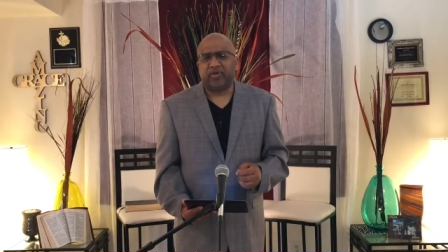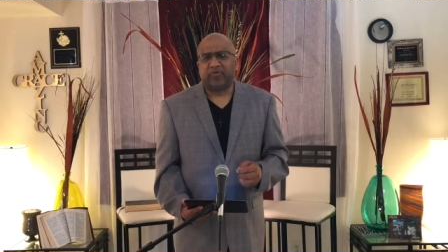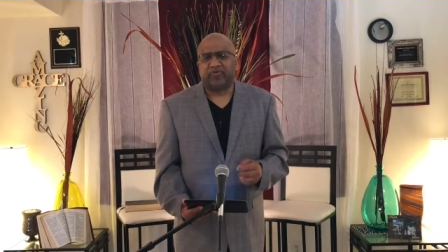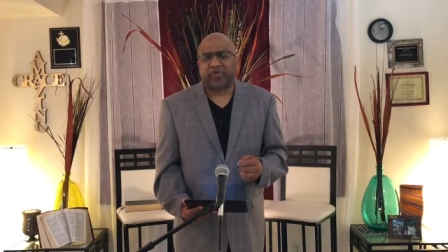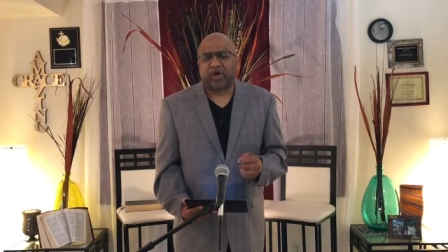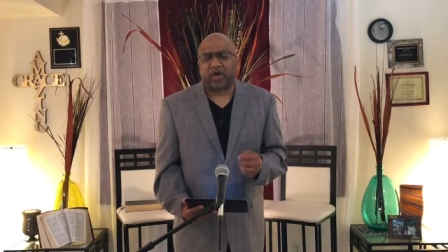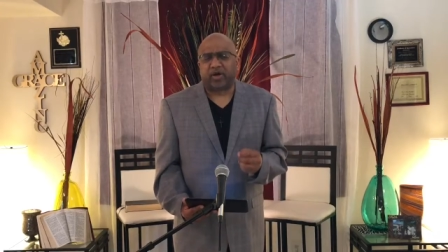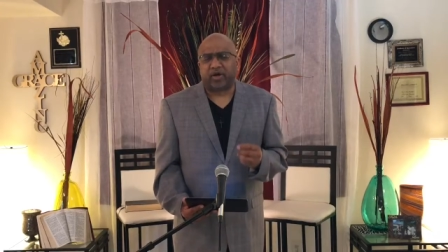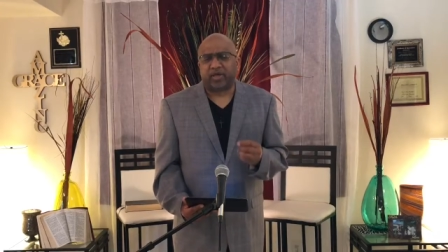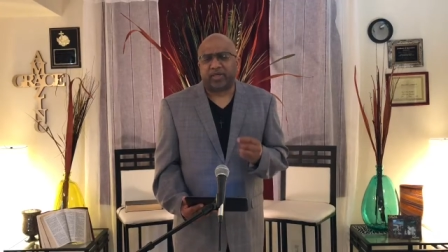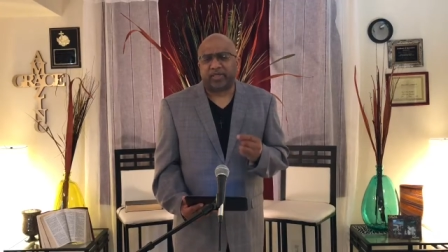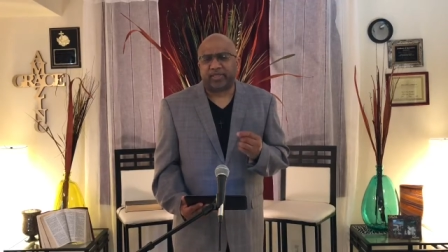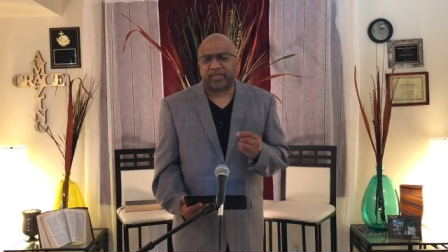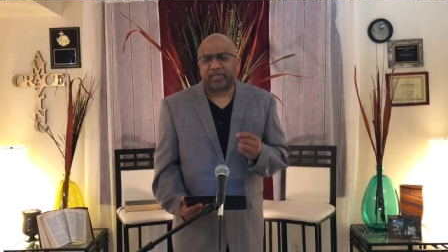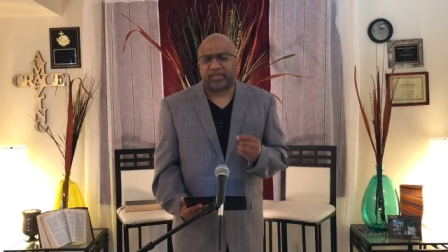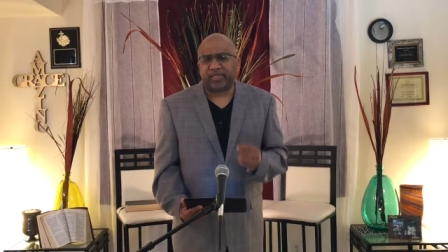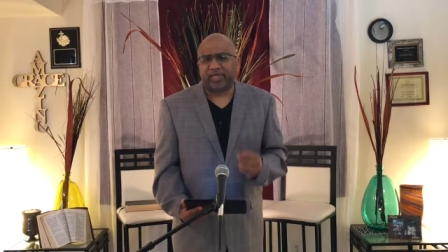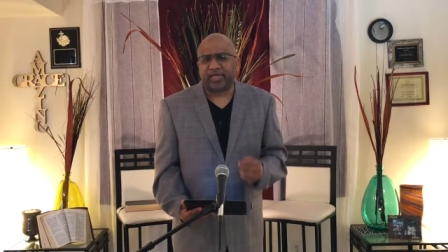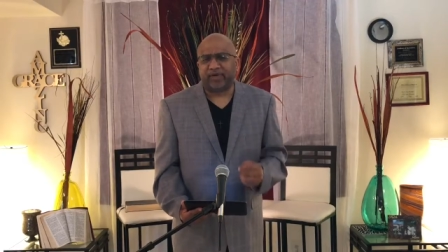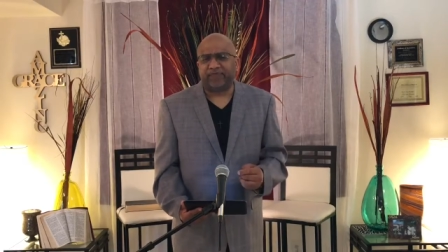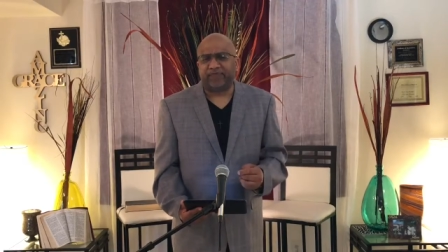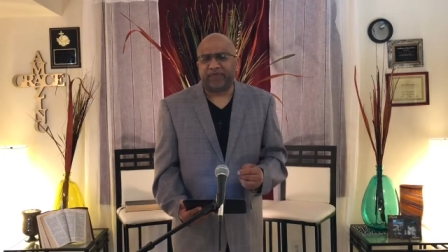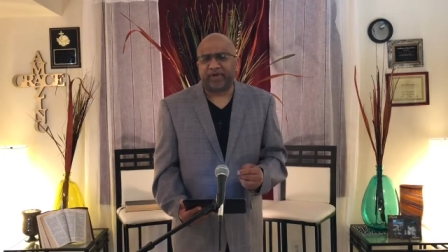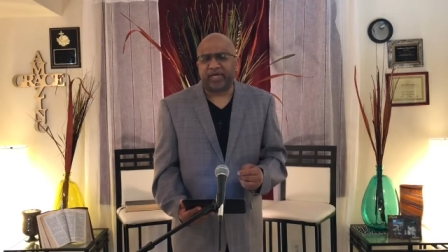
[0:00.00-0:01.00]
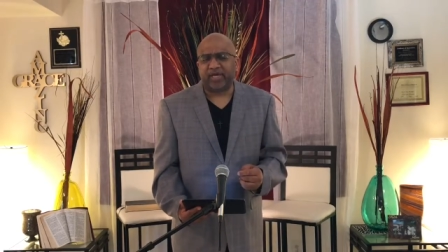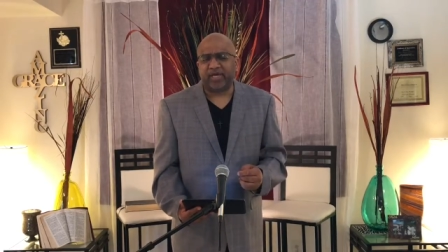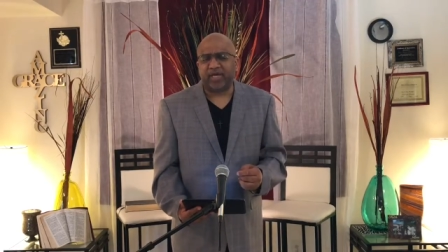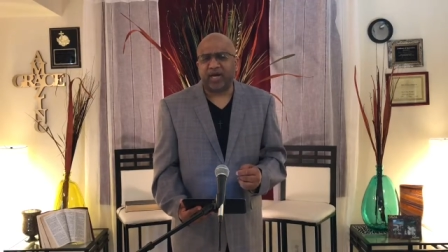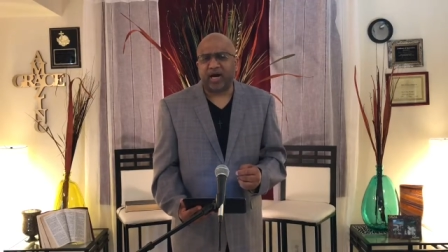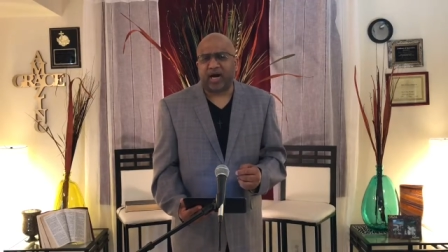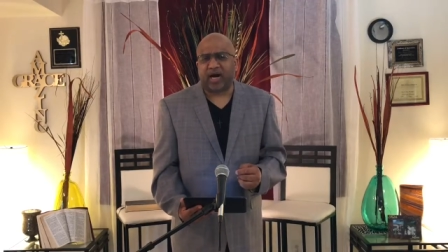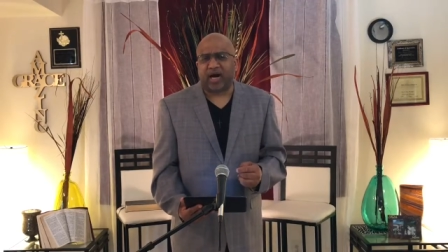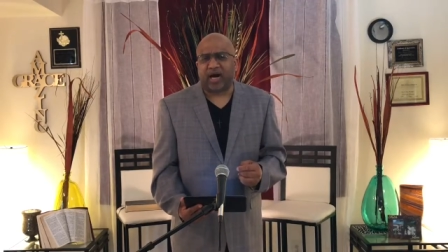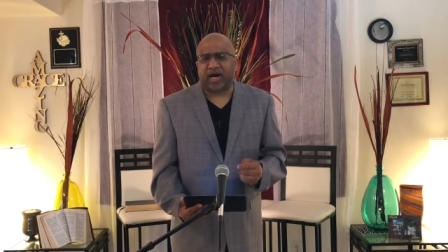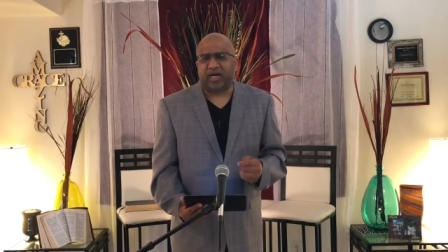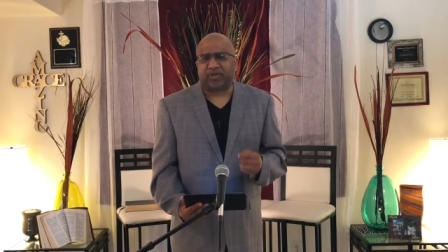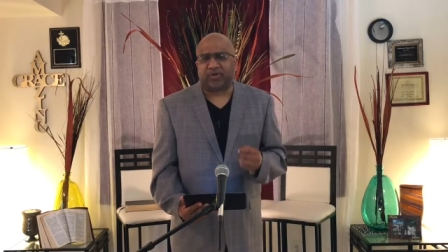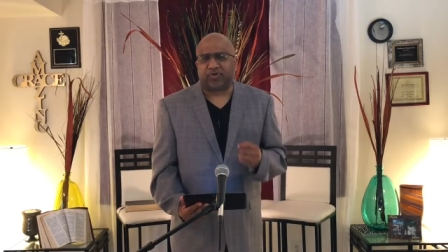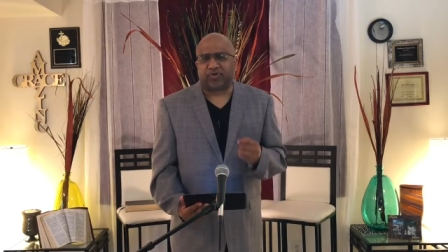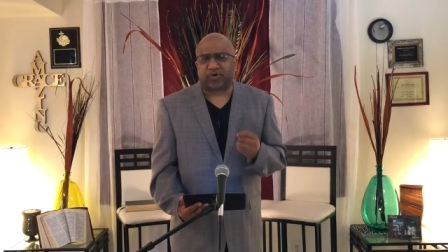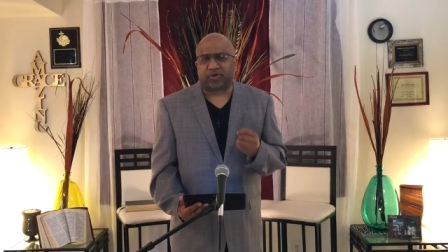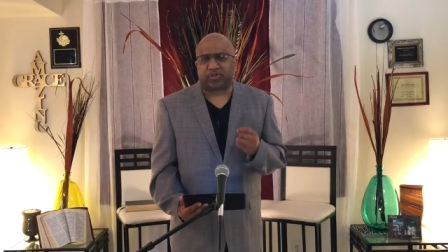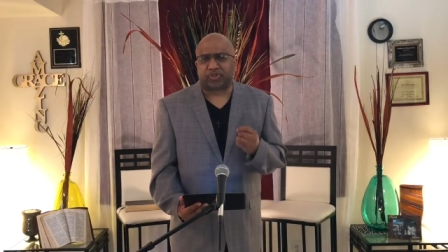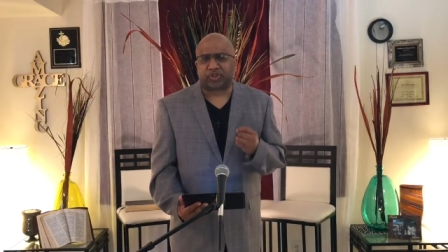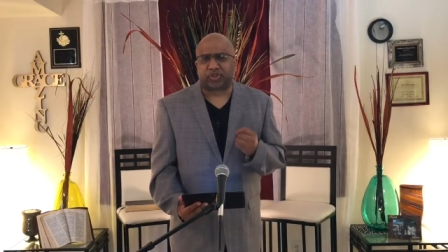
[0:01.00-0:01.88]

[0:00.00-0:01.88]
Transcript: that are living under a